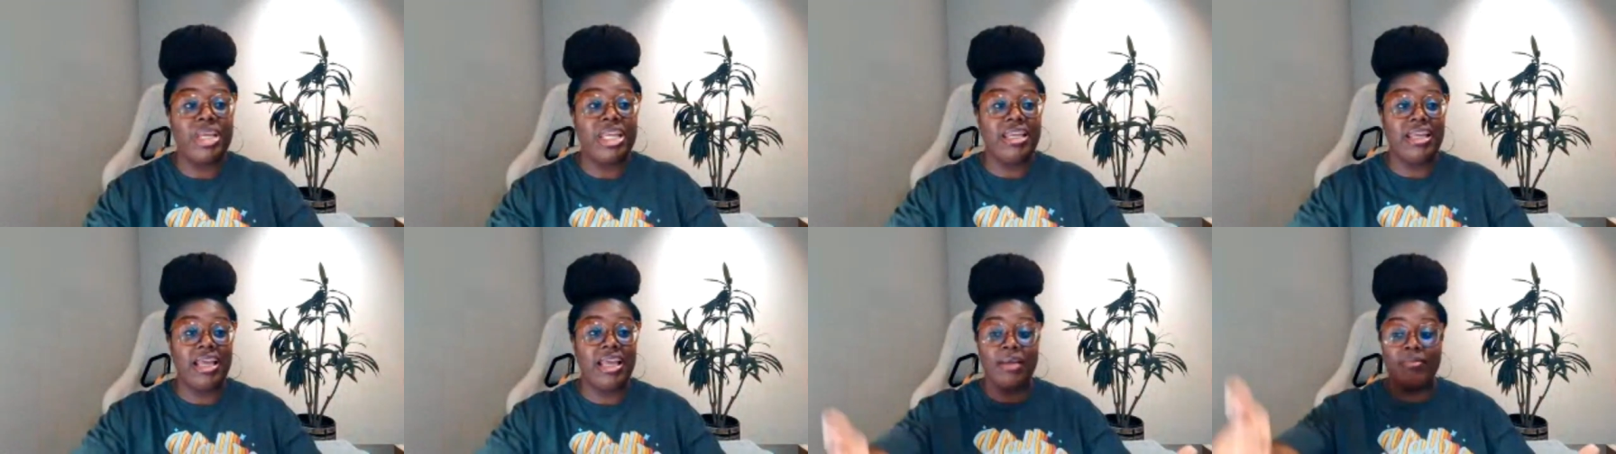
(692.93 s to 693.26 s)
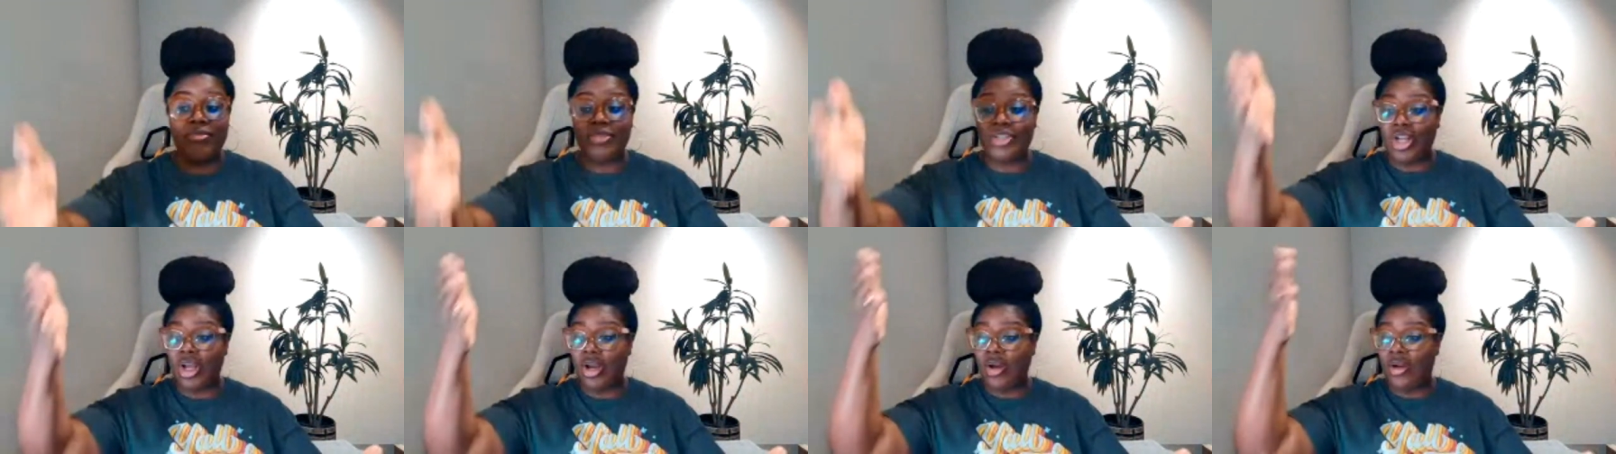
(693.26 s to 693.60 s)
I'm
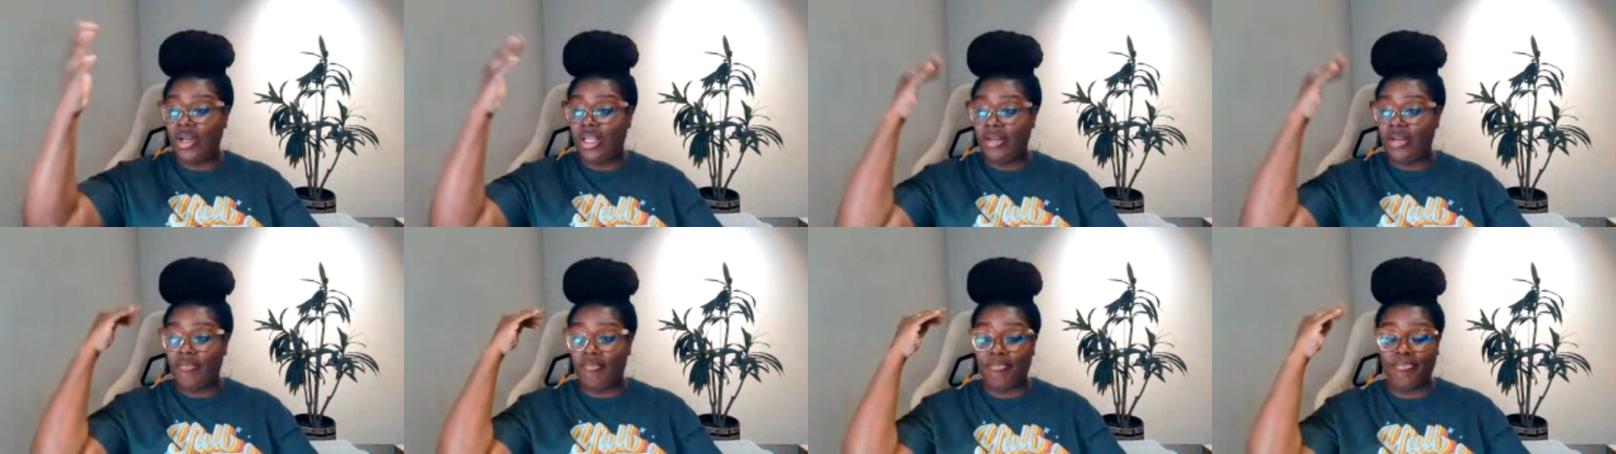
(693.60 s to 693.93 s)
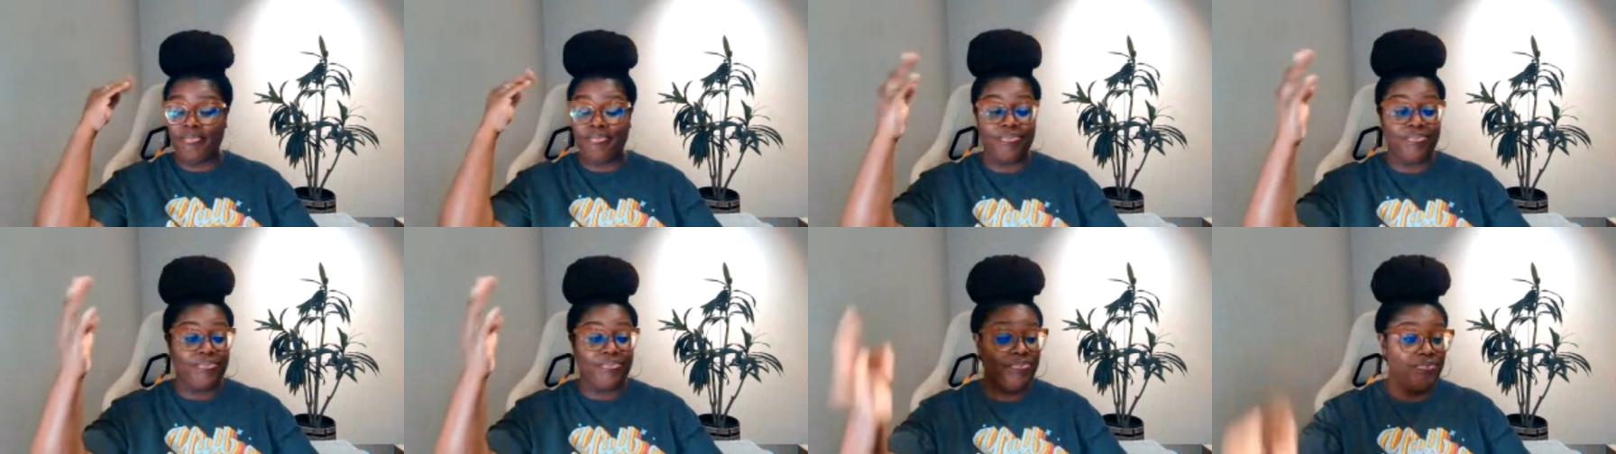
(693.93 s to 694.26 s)
talking
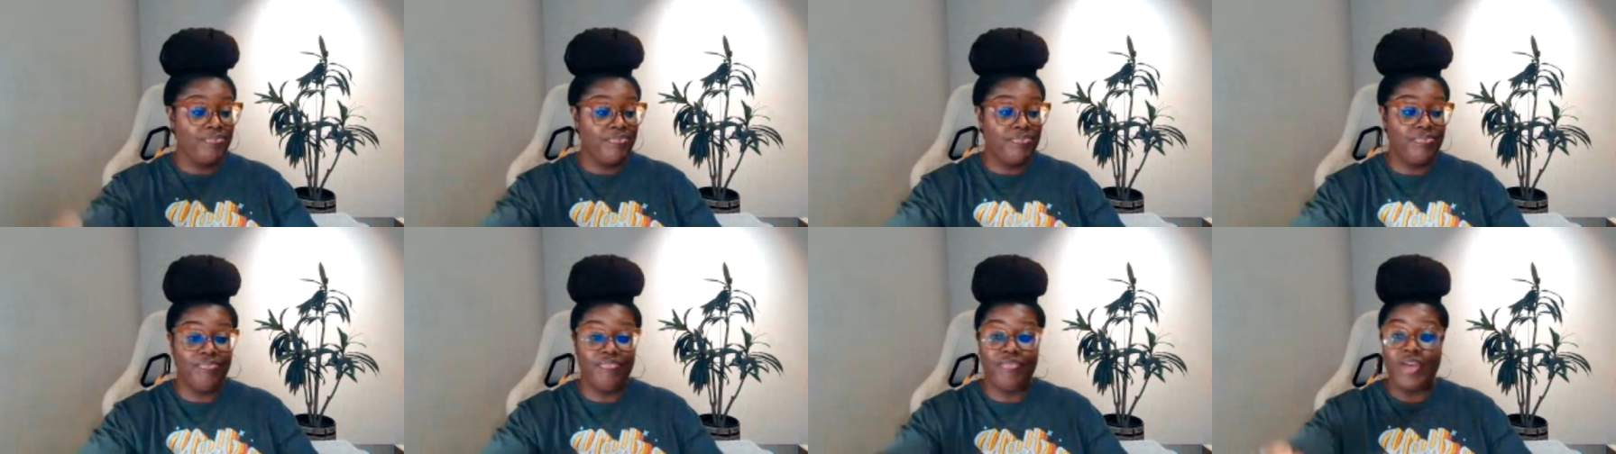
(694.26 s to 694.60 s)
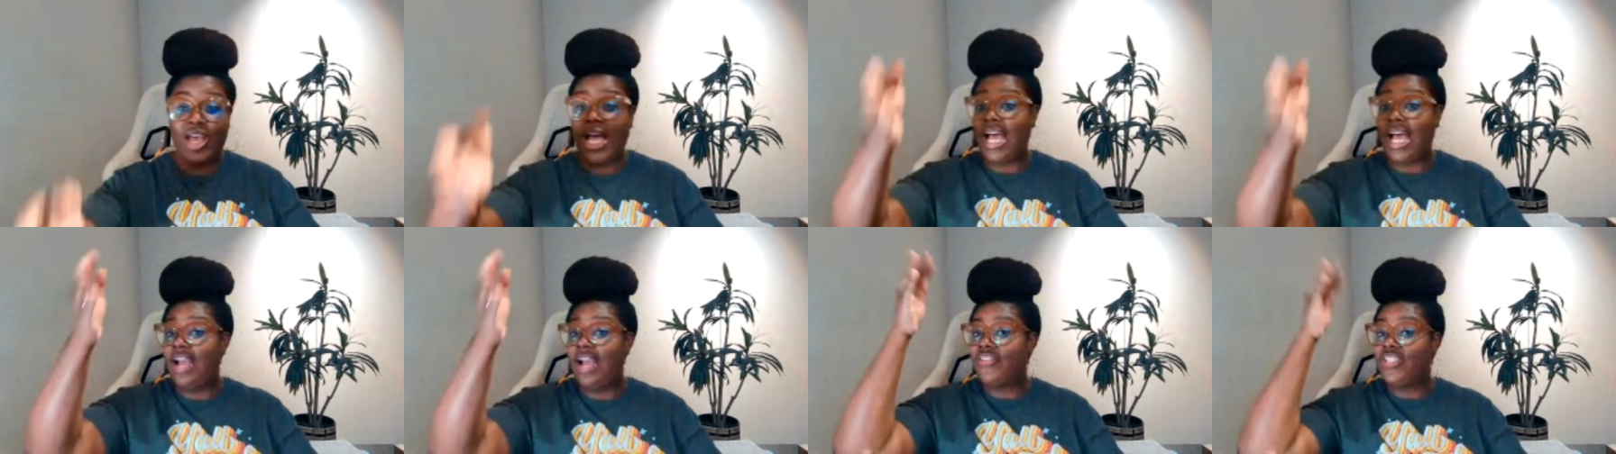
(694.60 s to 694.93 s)

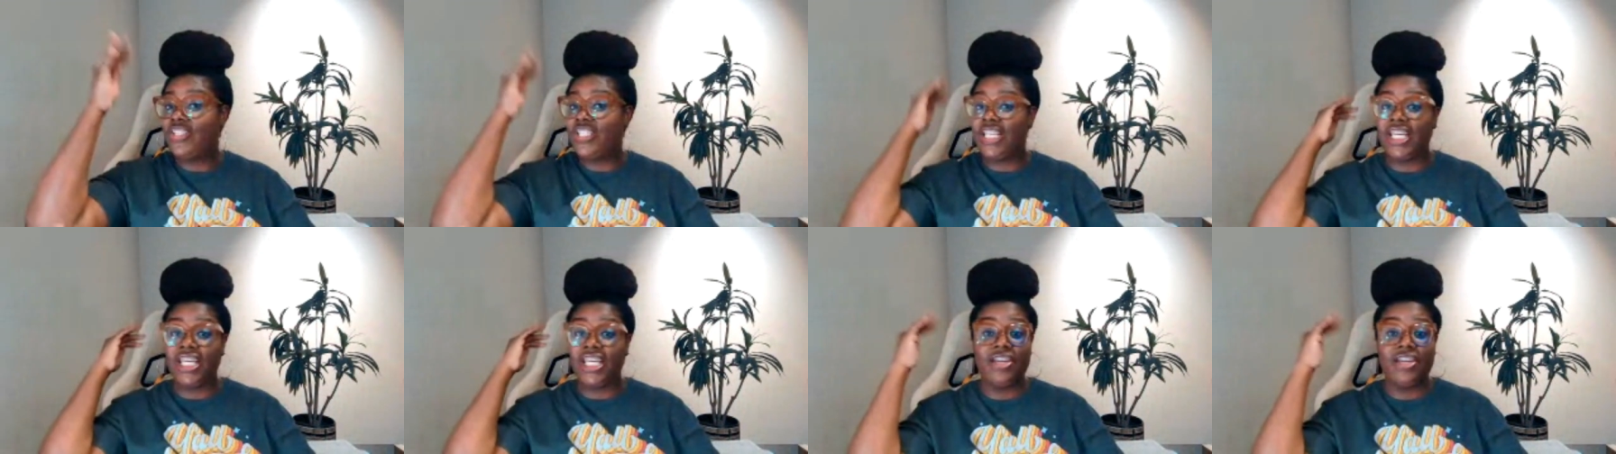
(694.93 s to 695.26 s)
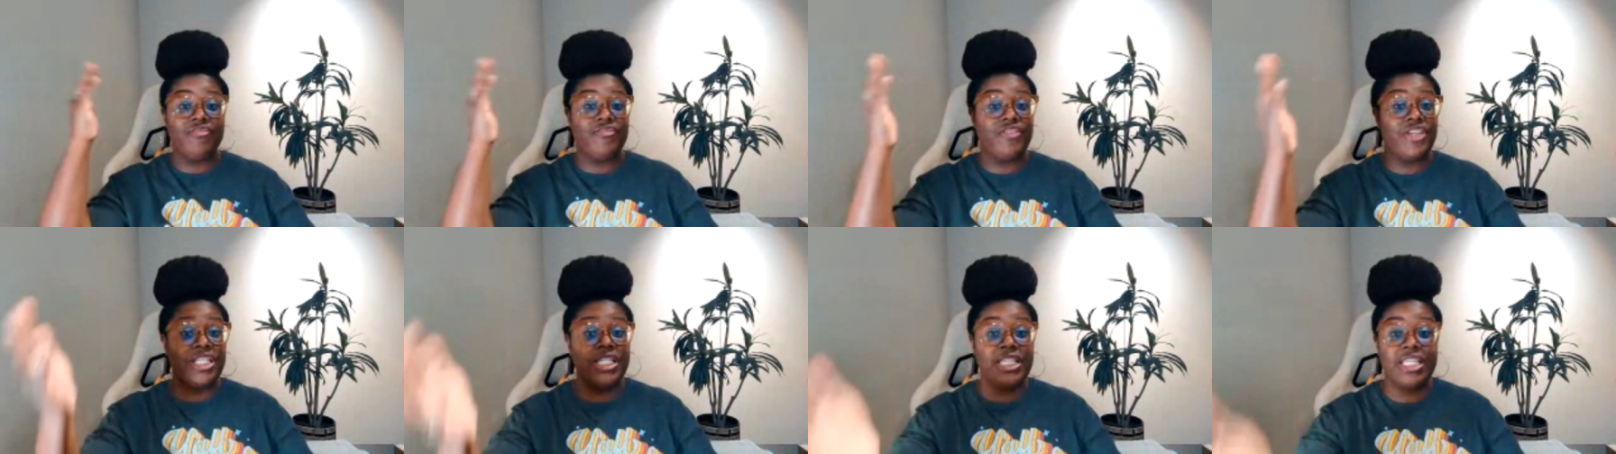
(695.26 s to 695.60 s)
5, 10,
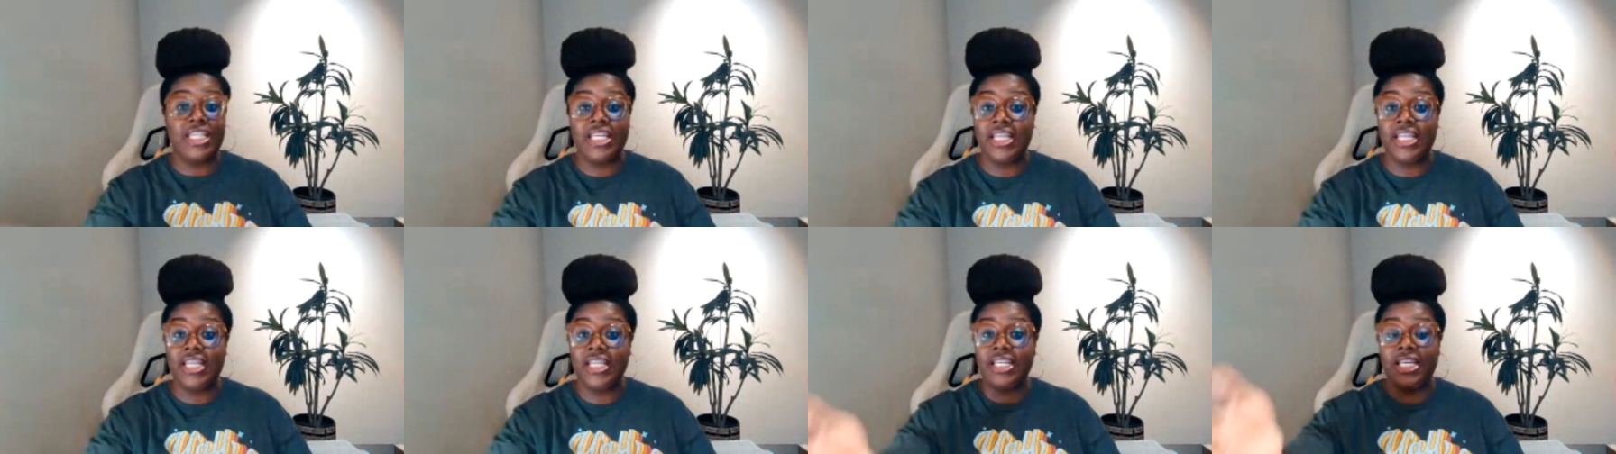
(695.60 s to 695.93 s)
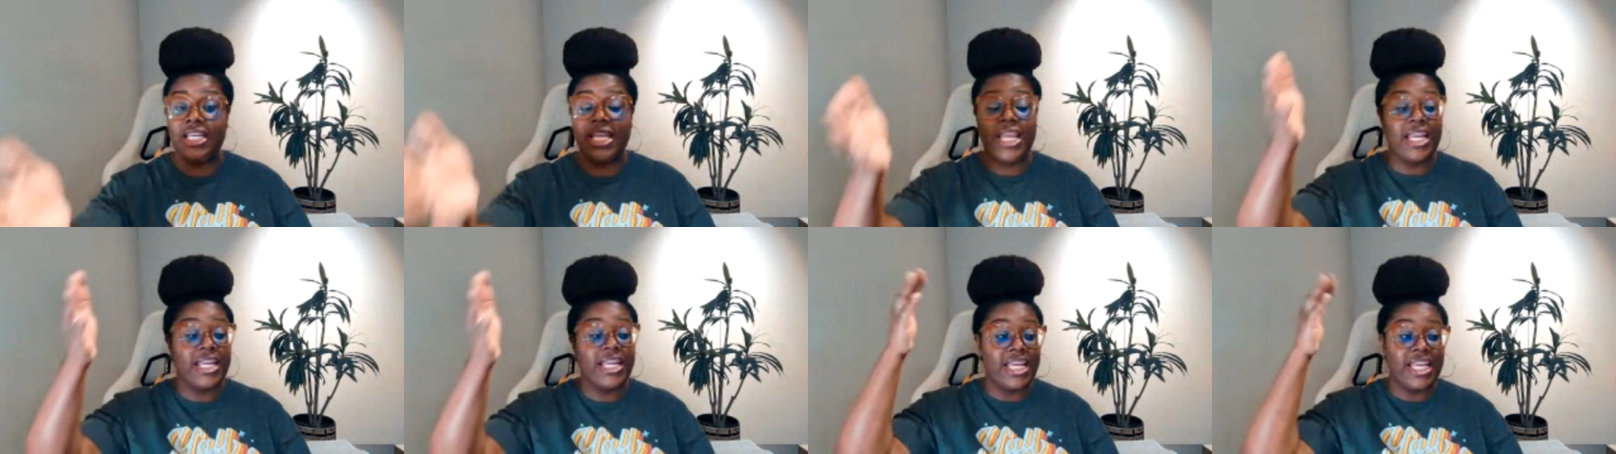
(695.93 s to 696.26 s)
15, and
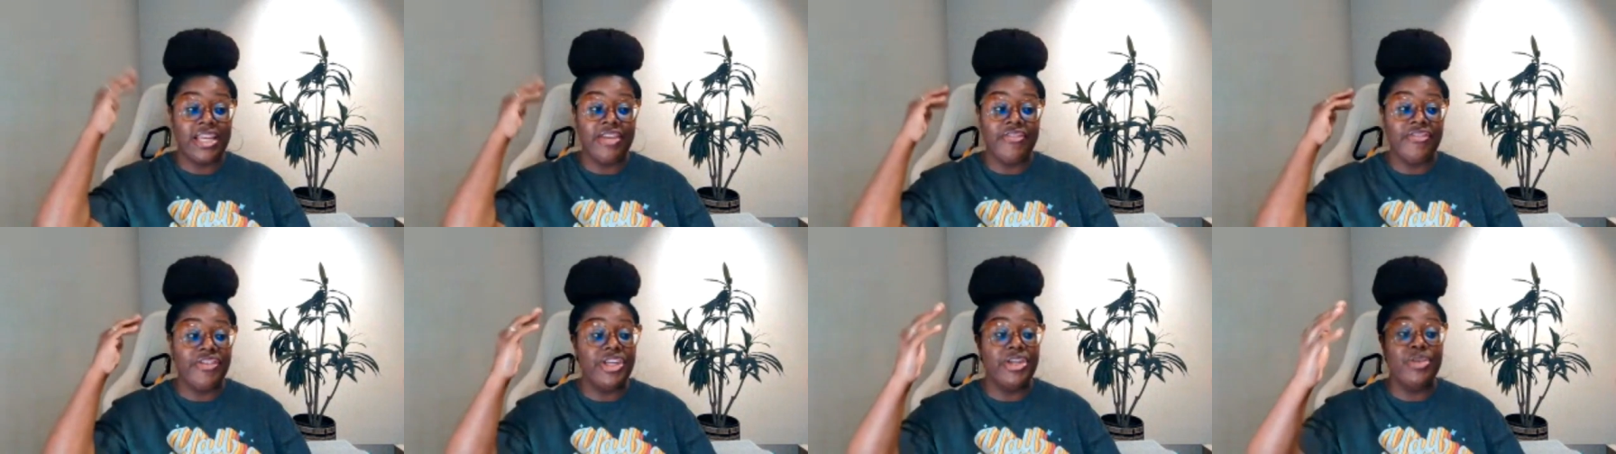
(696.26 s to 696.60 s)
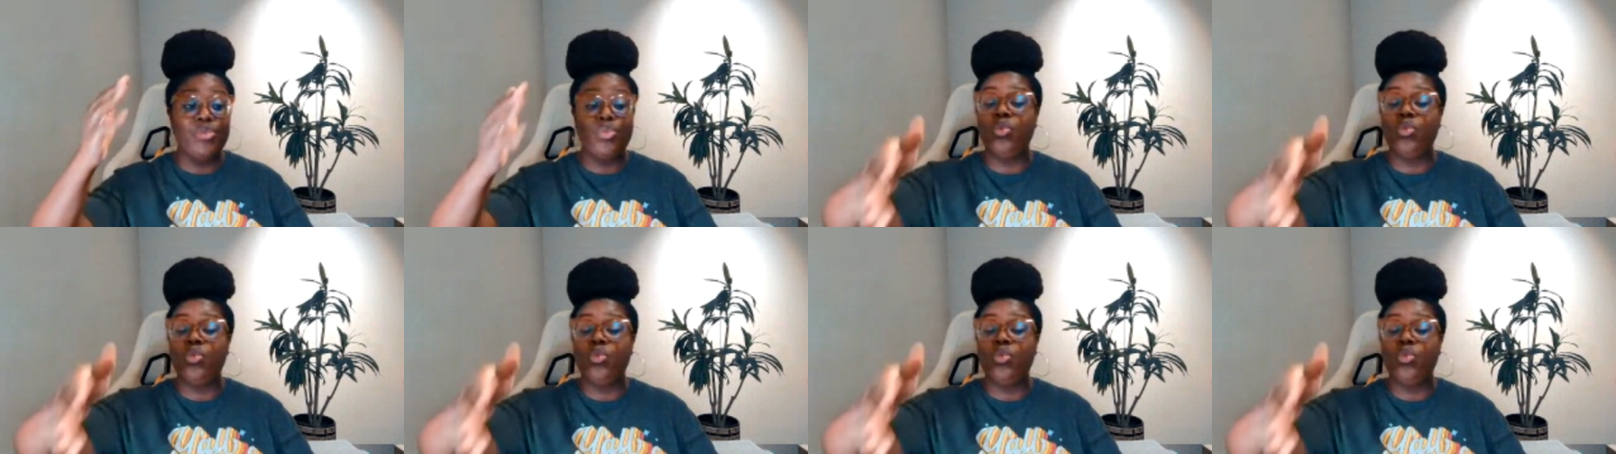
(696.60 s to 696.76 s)
even